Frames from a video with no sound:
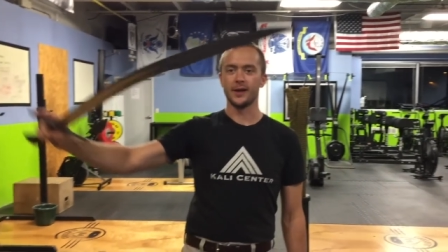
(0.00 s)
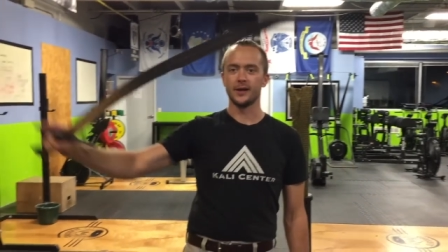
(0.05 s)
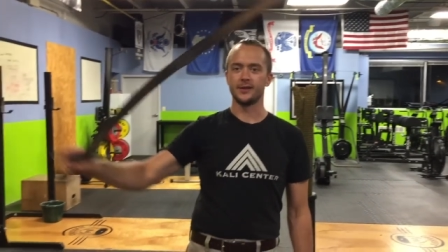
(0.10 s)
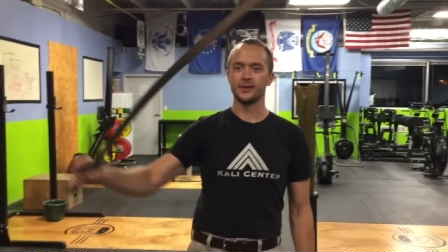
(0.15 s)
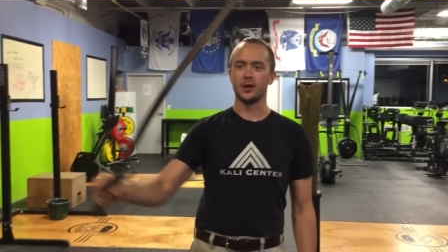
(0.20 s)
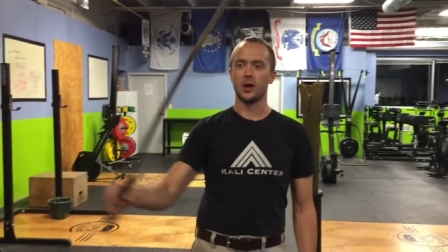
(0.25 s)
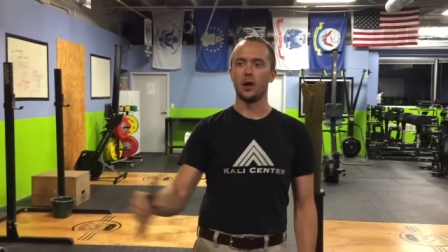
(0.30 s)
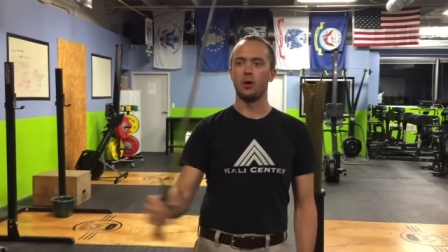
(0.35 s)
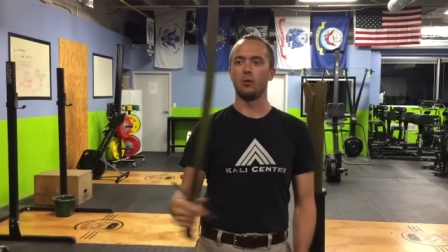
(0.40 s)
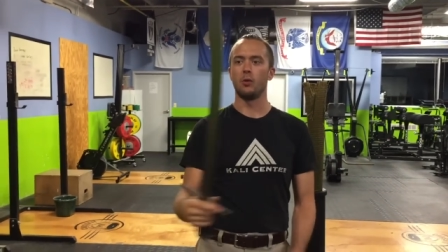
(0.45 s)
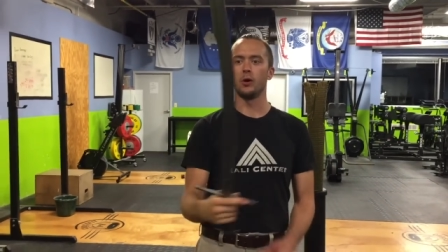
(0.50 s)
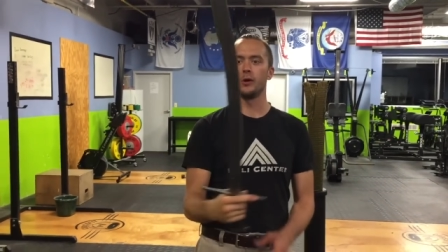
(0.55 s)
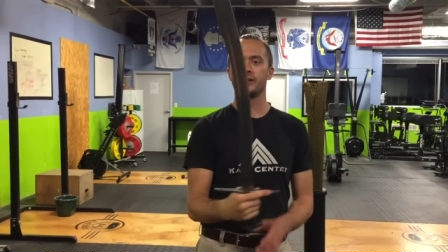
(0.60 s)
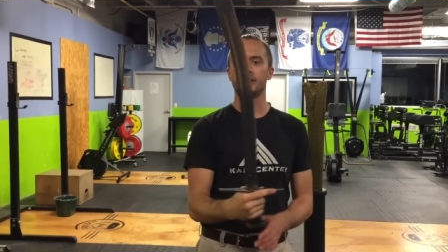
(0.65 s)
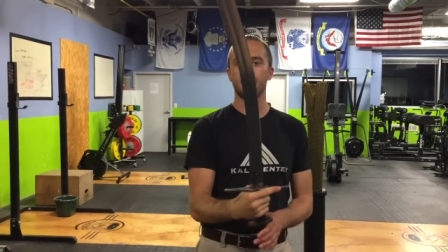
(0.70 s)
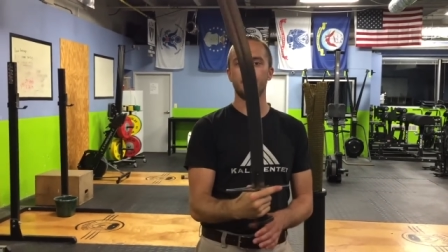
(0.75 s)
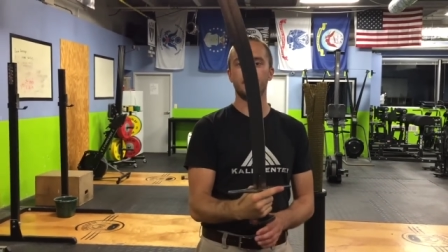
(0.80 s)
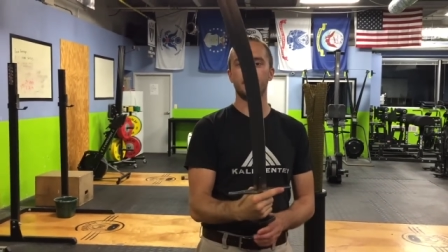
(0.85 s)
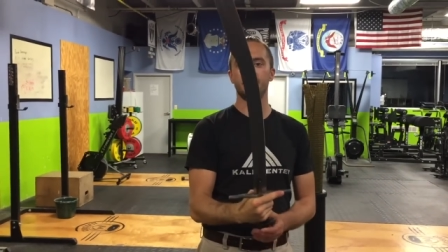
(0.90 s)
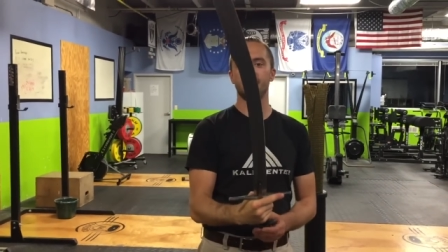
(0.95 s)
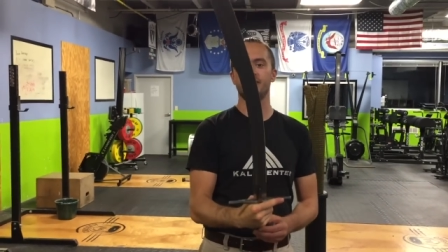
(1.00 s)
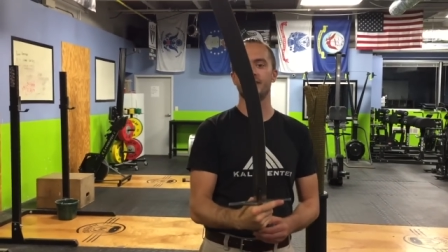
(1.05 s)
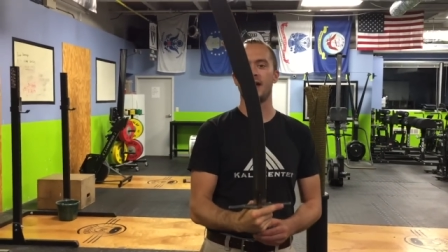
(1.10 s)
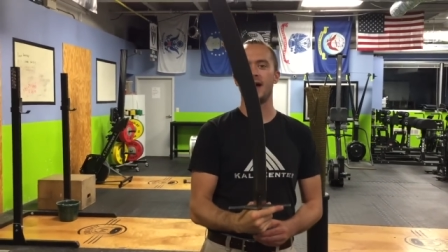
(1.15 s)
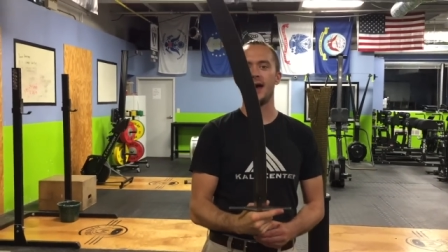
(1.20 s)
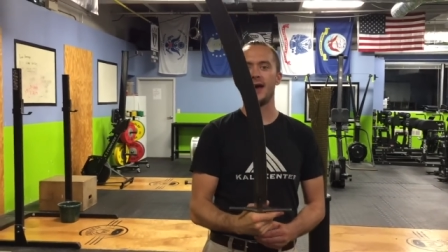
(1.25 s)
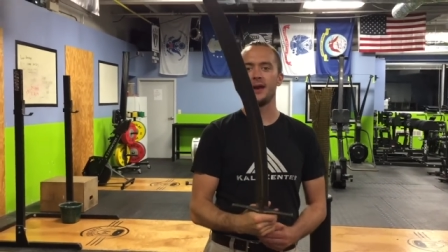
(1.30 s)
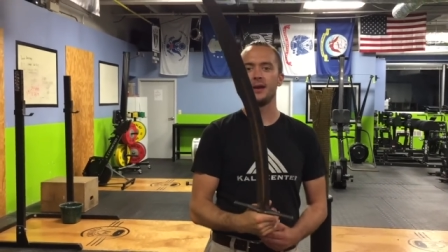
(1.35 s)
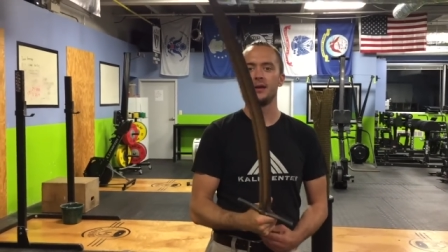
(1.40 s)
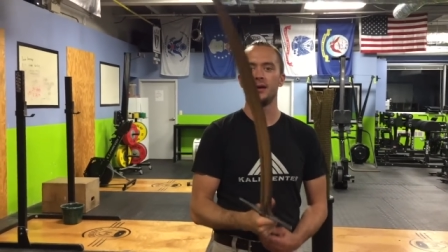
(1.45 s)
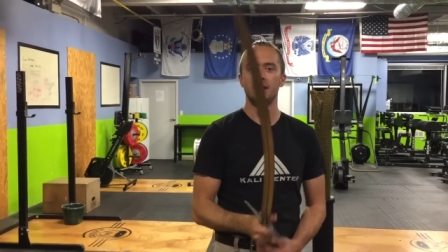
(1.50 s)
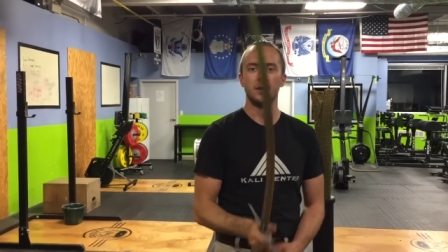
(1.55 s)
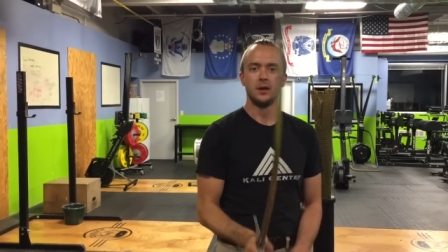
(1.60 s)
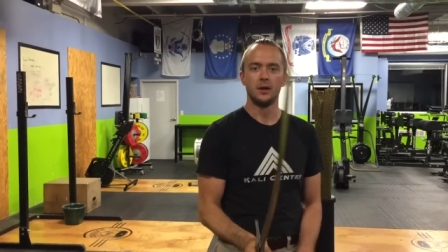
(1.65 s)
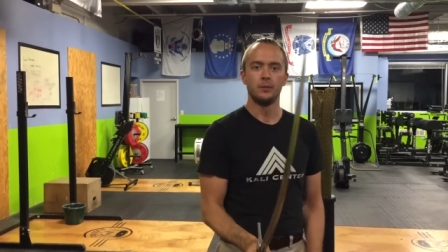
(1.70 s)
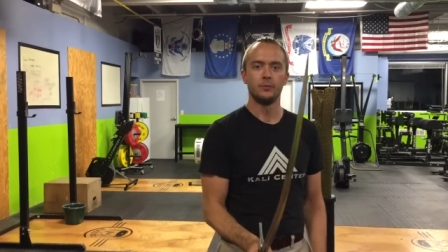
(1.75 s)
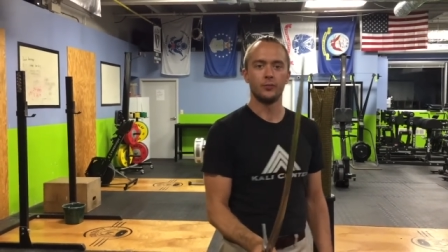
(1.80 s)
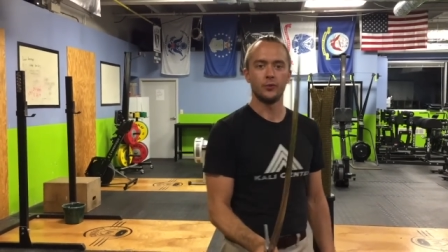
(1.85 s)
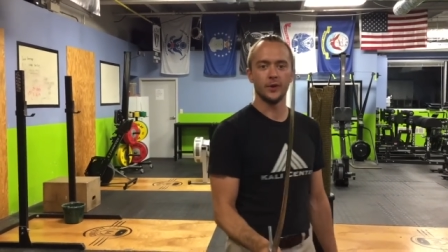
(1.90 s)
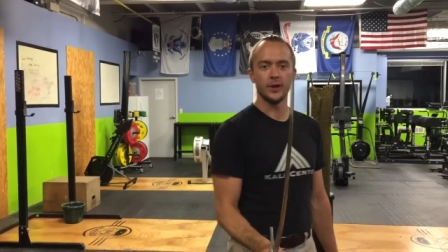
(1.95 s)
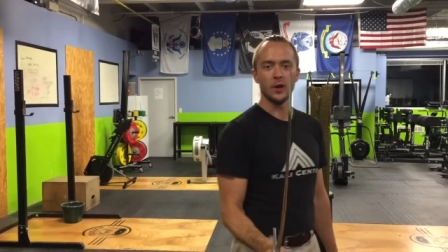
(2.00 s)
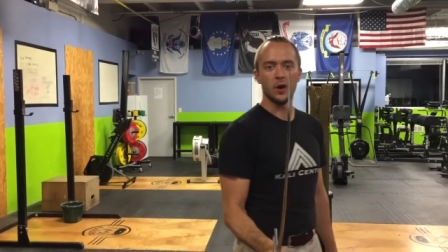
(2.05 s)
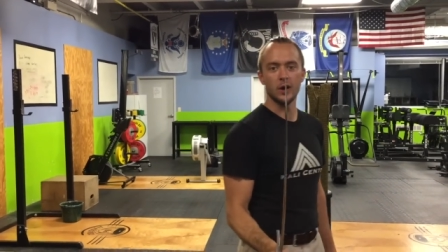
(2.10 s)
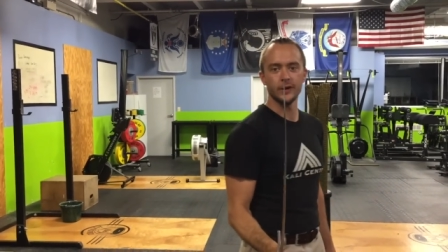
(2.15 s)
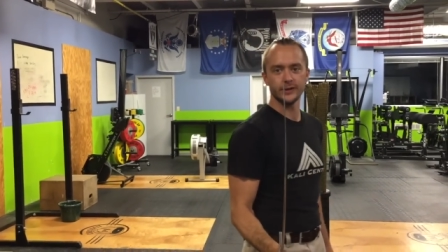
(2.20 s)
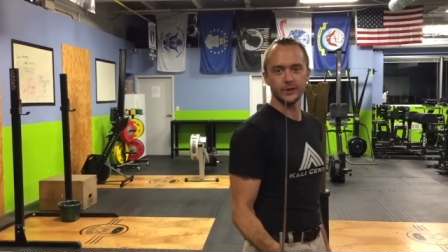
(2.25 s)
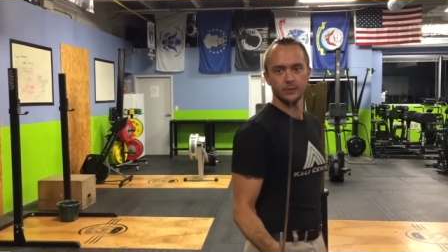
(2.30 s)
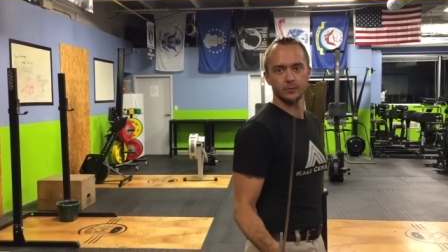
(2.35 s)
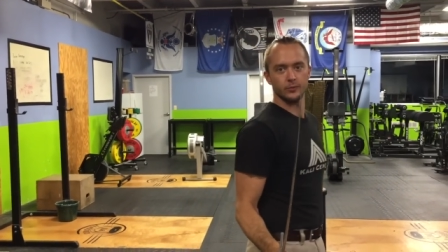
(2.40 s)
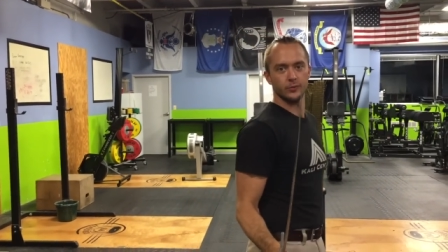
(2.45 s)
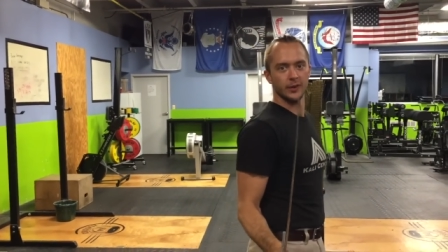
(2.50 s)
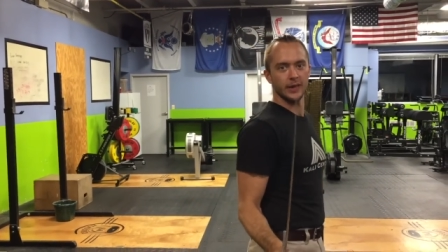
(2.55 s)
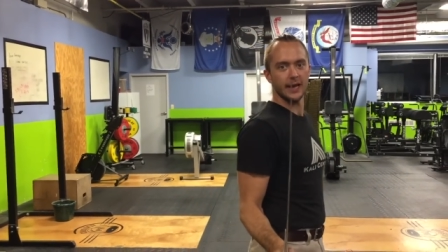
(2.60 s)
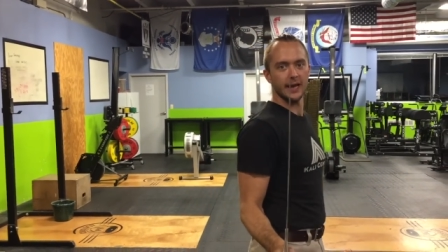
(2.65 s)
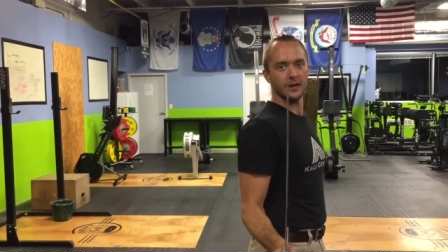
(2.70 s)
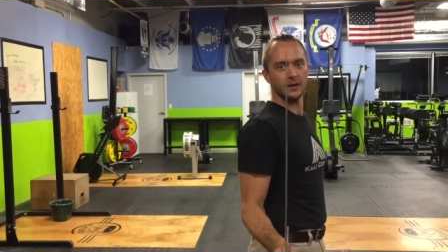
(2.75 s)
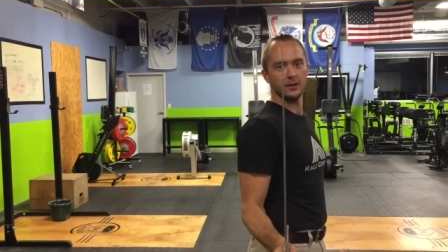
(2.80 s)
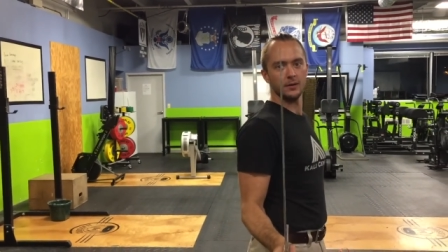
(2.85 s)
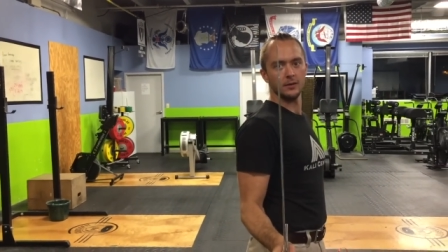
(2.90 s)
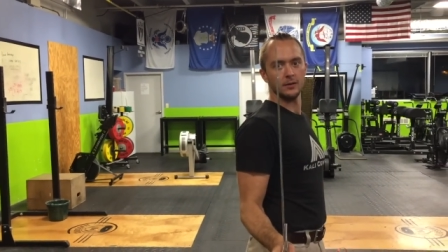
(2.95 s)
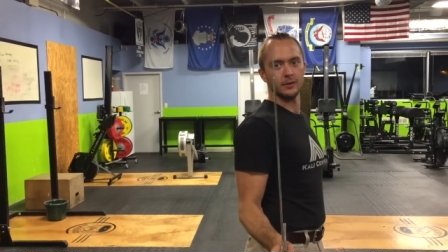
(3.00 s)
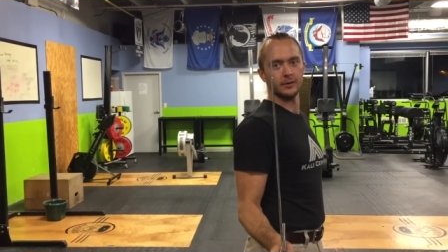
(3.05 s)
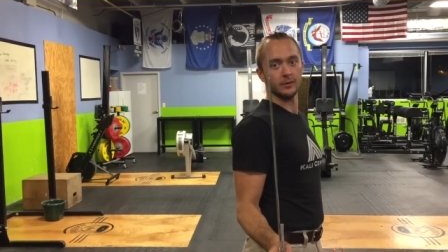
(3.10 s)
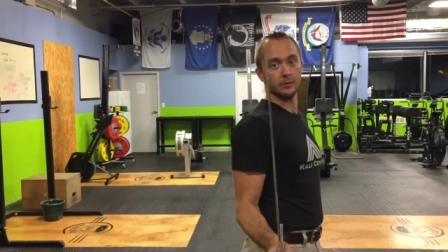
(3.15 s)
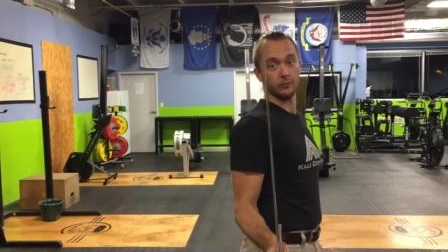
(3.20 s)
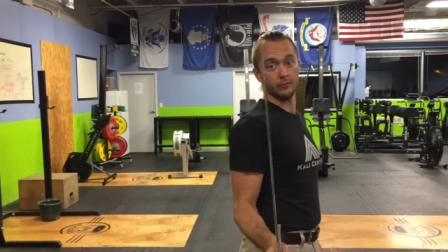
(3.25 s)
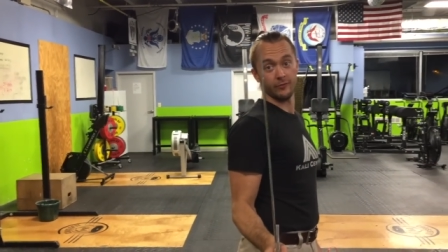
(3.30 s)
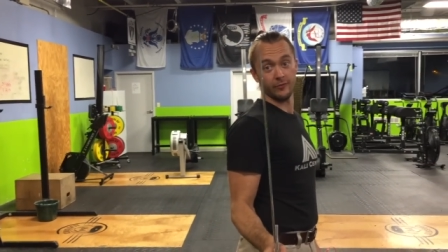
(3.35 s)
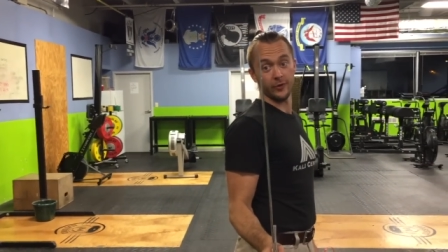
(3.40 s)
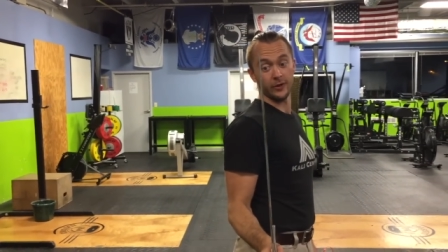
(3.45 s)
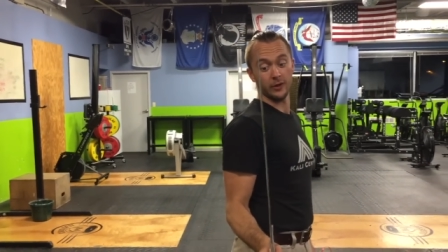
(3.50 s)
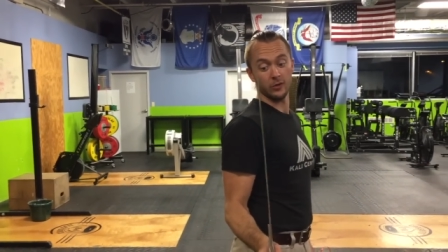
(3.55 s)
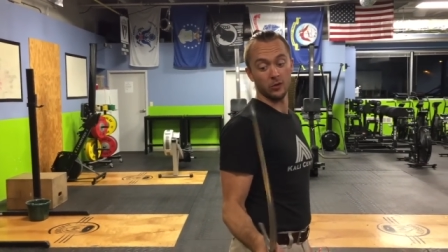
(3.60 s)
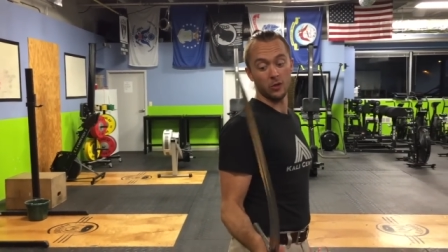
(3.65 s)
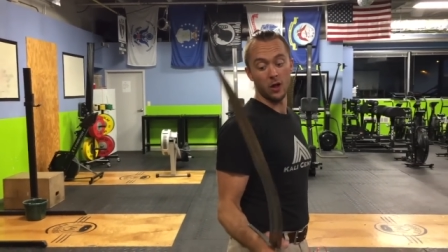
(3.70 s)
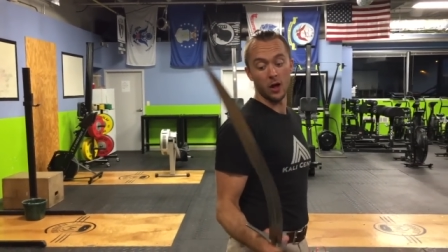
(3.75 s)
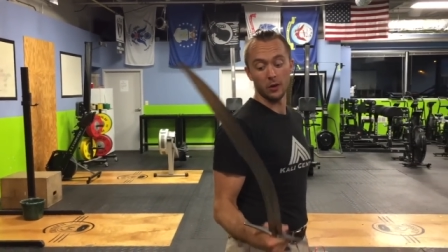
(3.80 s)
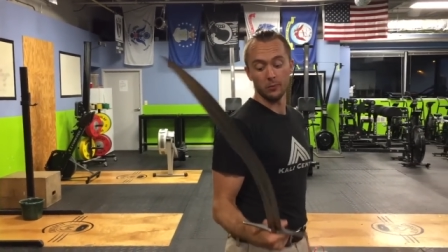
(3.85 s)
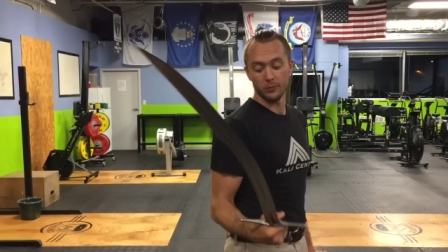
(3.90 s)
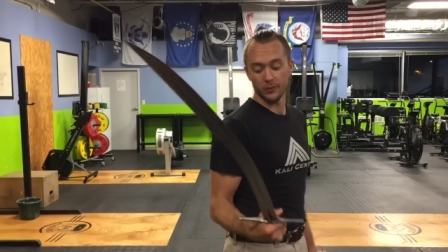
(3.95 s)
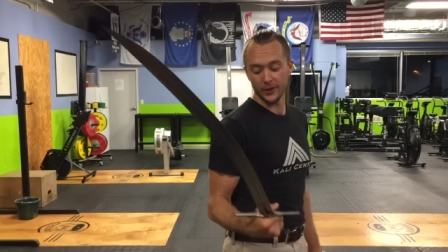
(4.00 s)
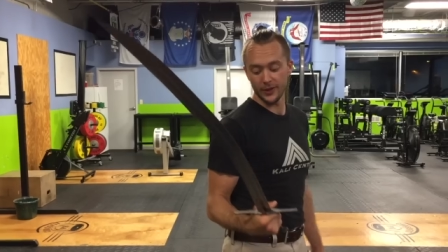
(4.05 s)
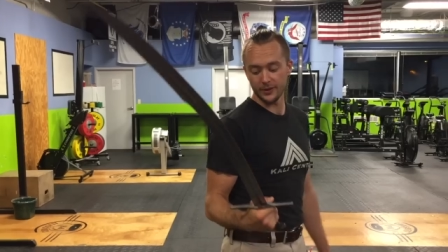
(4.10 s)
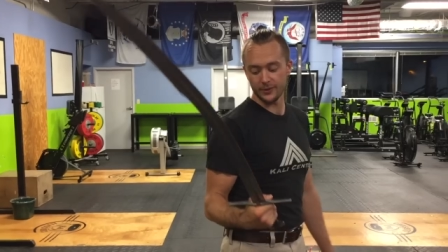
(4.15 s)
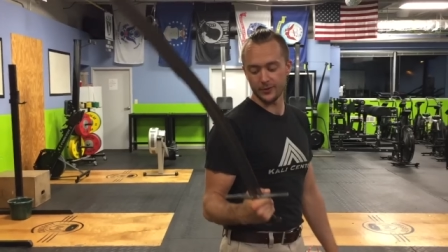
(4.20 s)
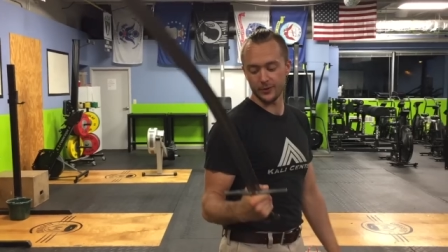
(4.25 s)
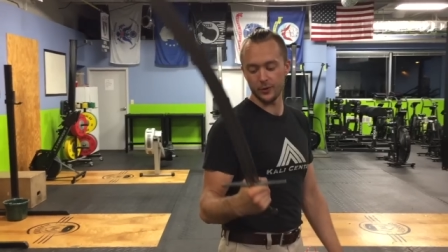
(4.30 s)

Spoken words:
like a Tall War type of design. Pretty awesome blade. It's a really long blade